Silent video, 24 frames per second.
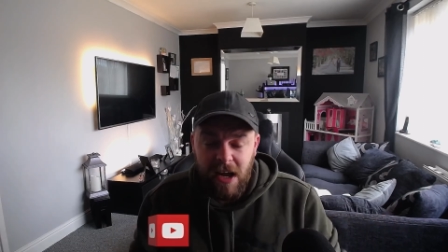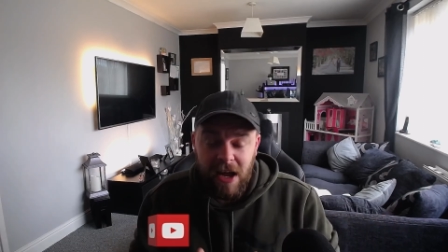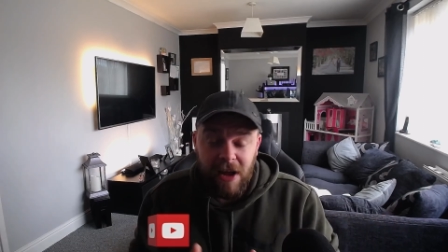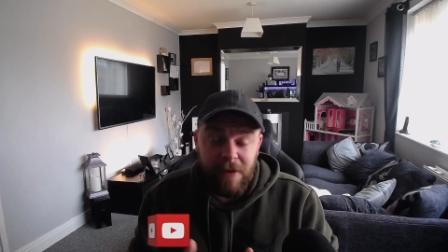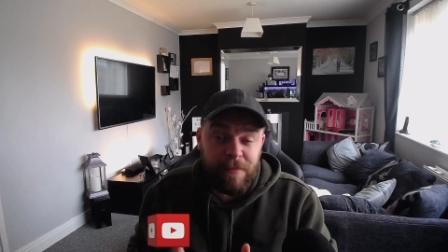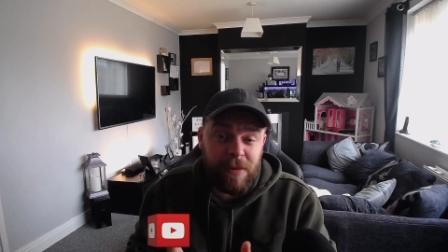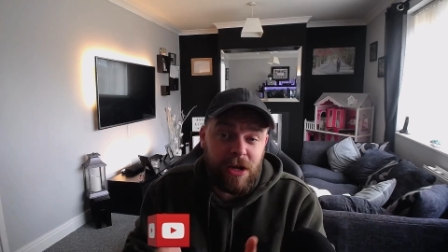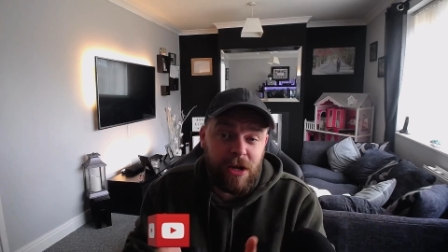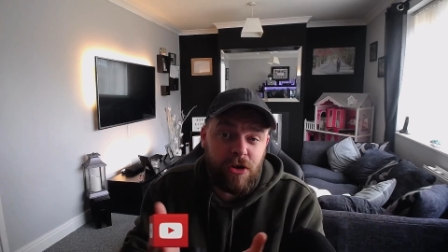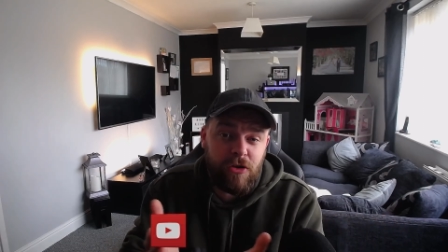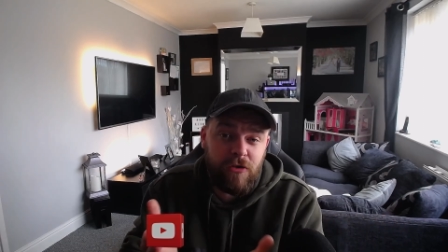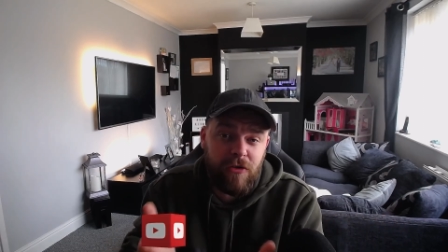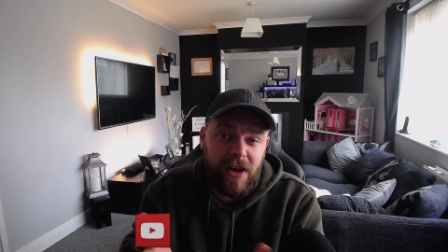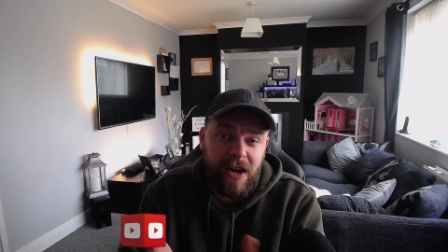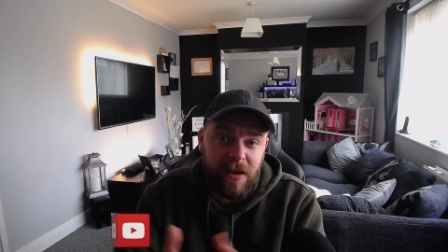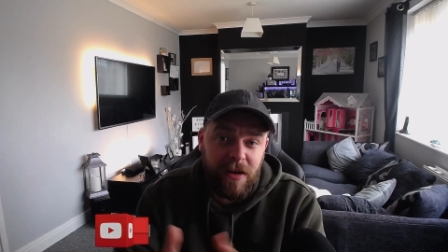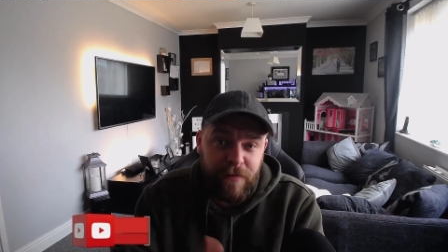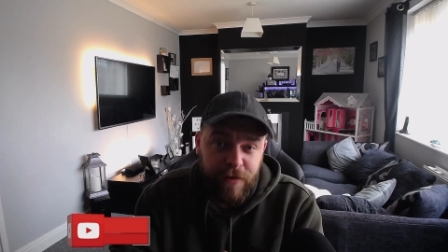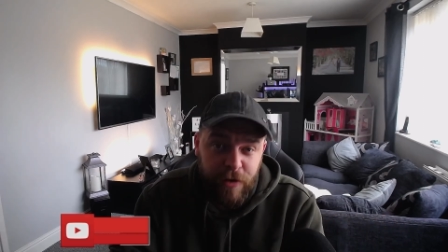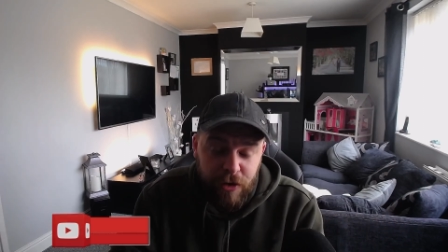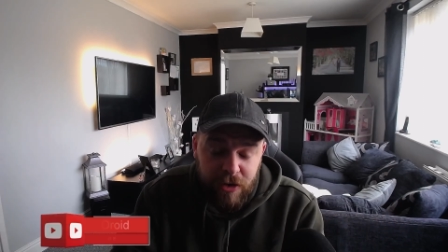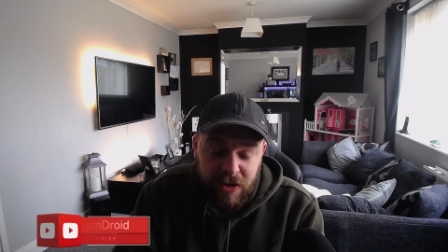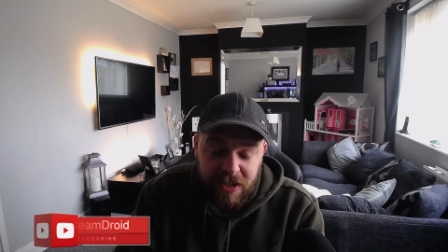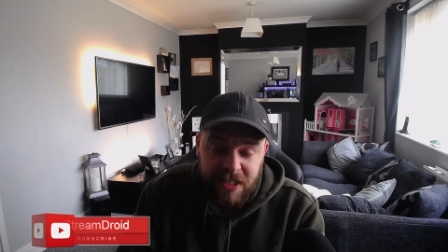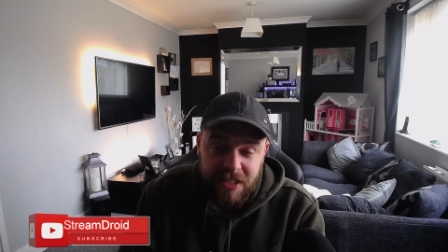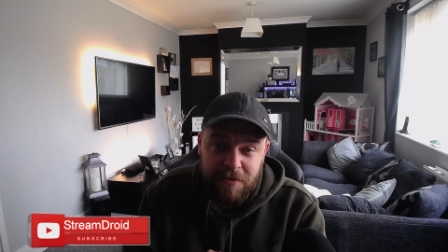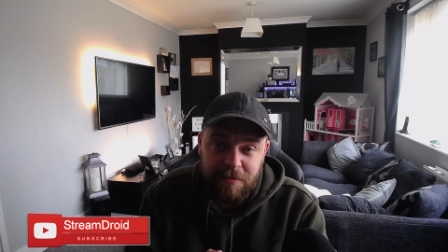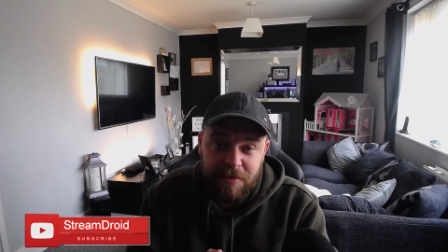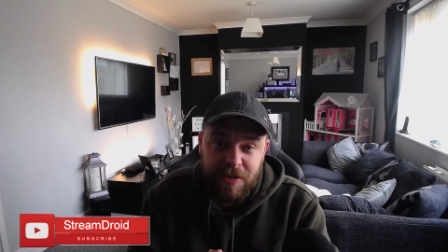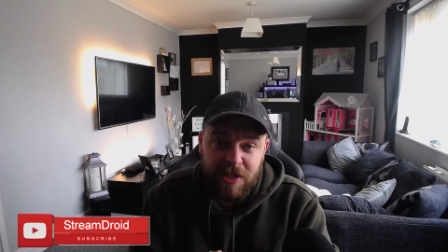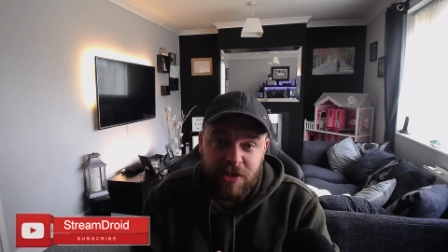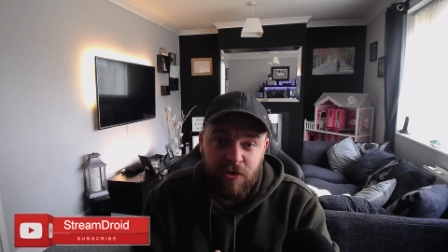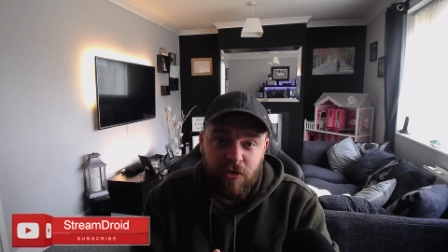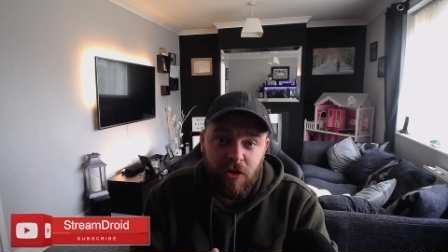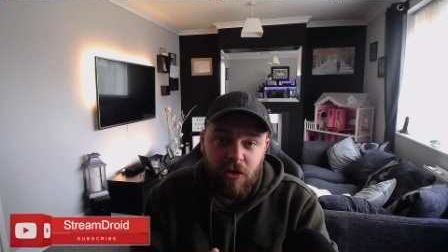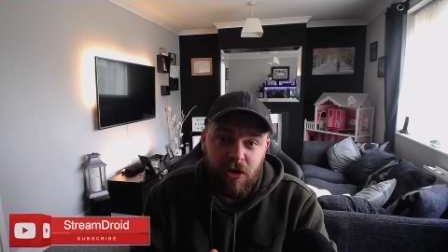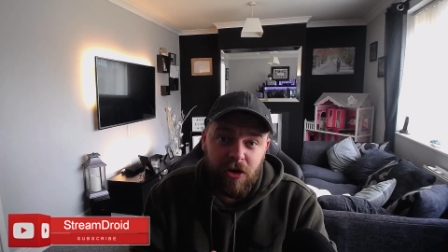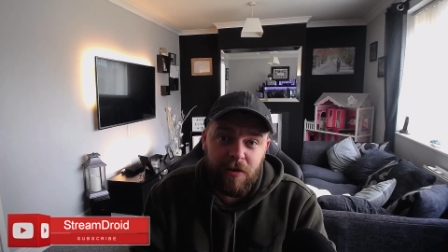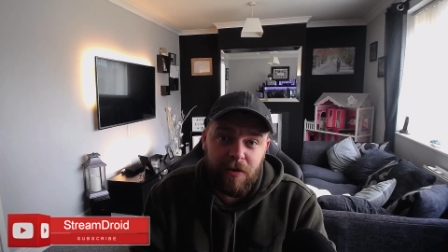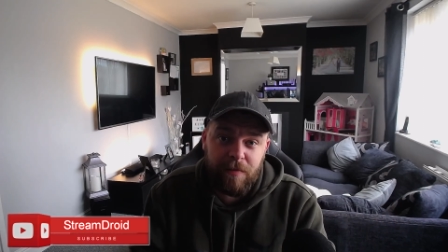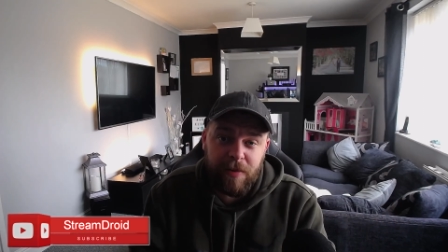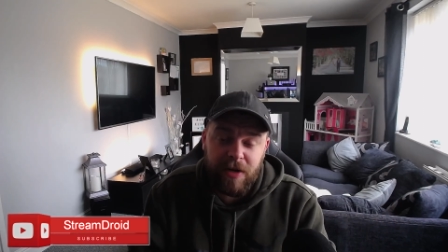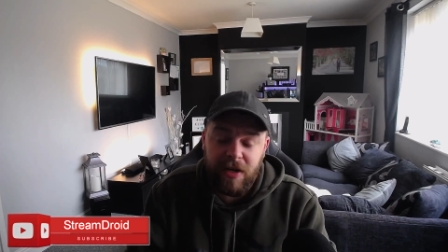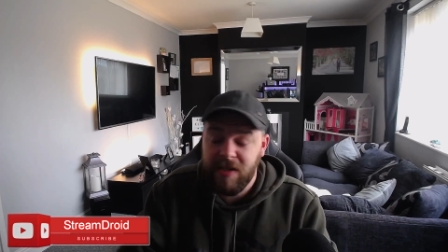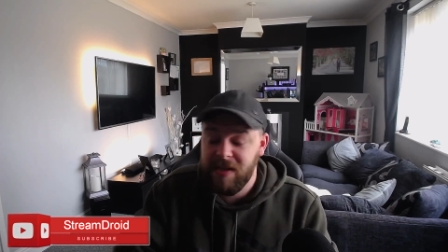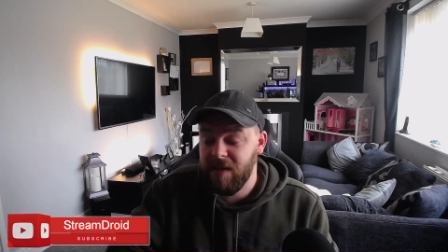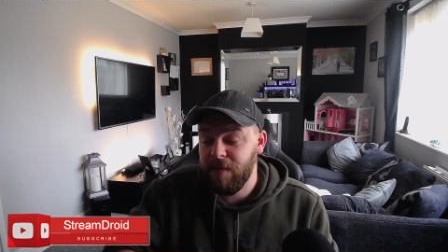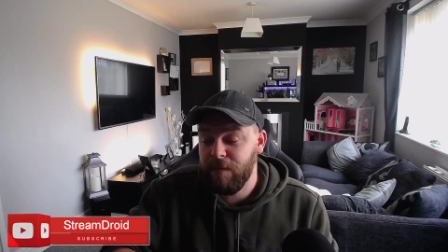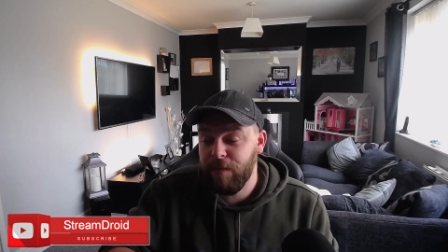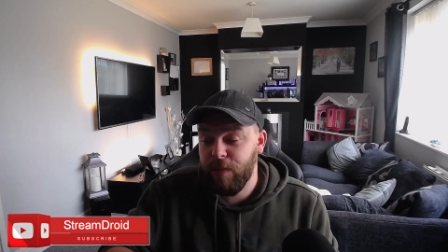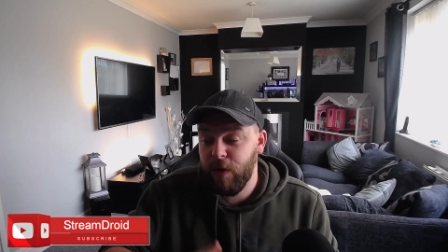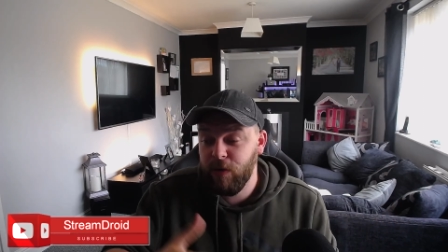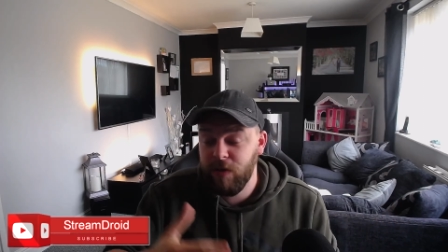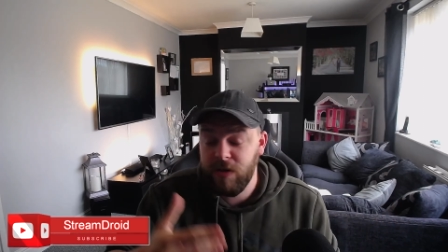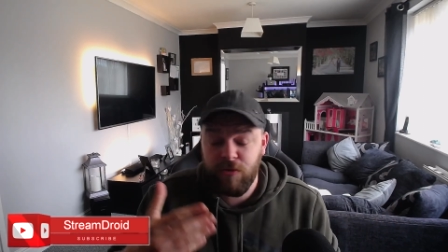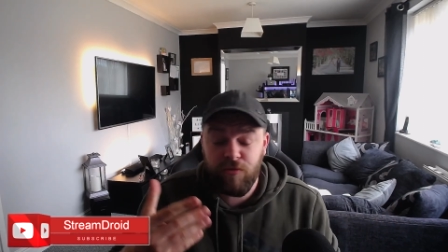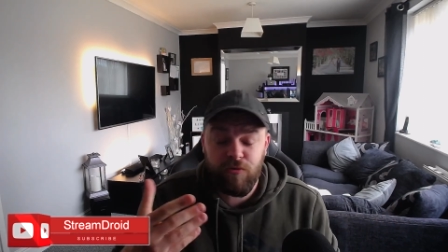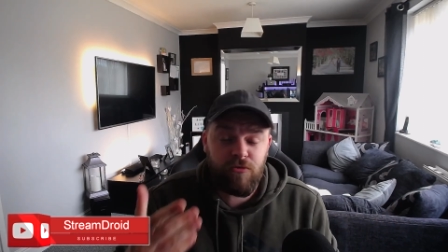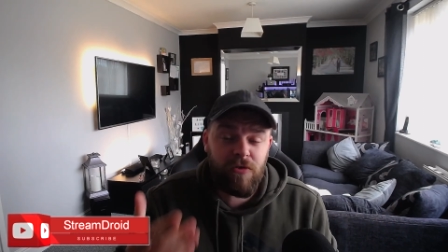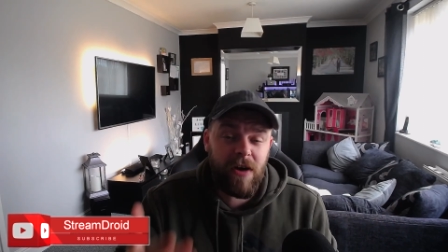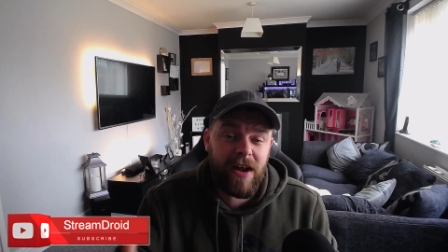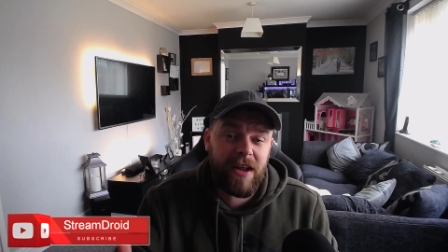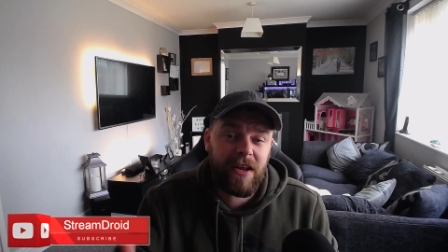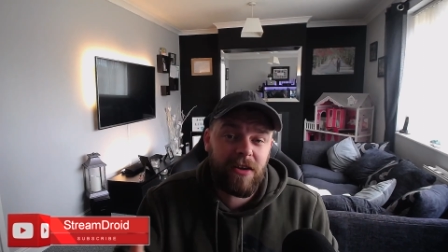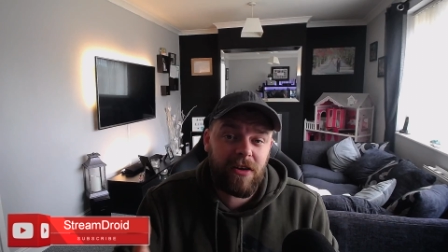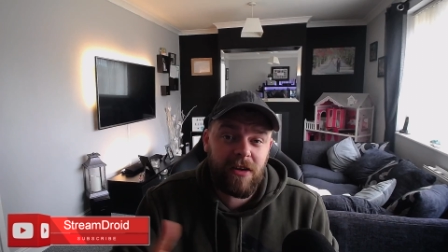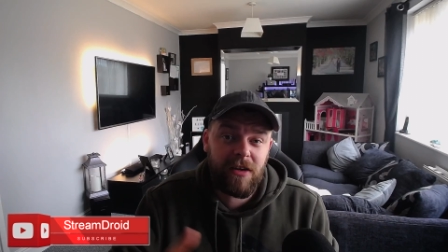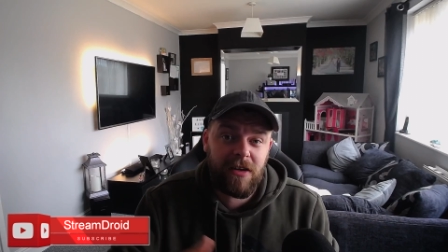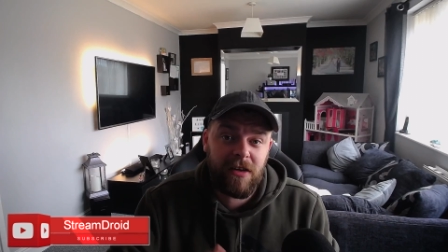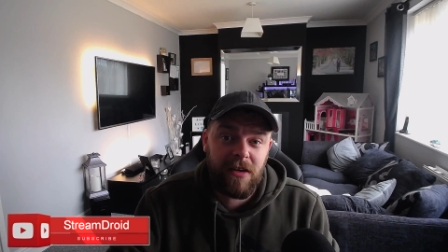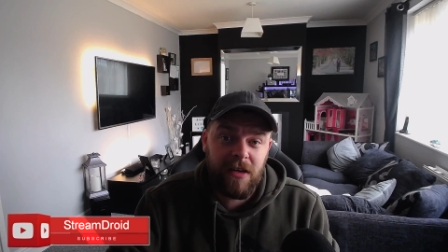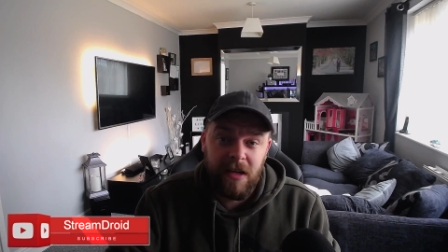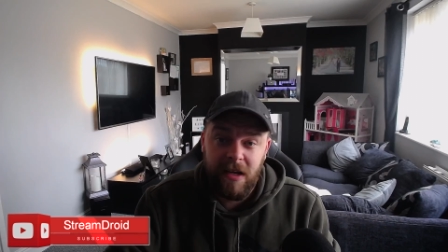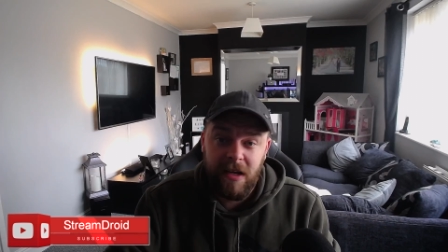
it'd be great if you could subscribe because I post regular,